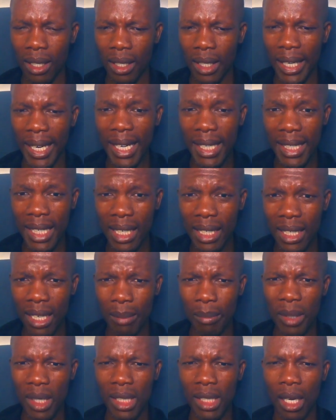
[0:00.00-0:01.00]
Nelson
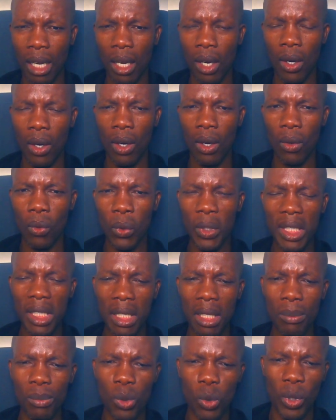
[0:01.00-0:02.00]
Chamisa, who
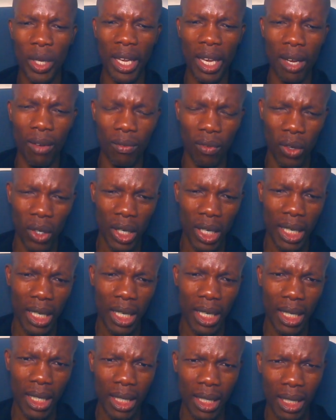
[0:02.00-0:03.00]
seems to have
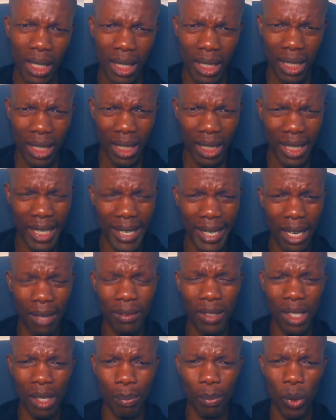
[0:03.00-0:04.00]
enough
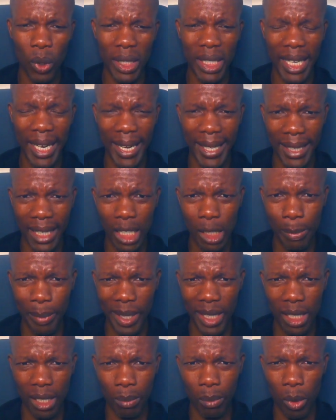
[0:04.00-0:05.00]
support at this
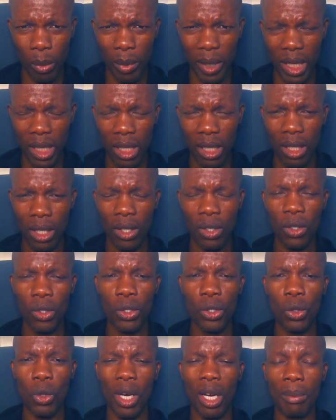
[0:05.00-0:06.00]
present moment
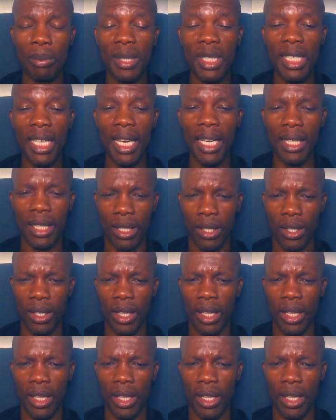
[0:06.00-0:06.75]
to upstage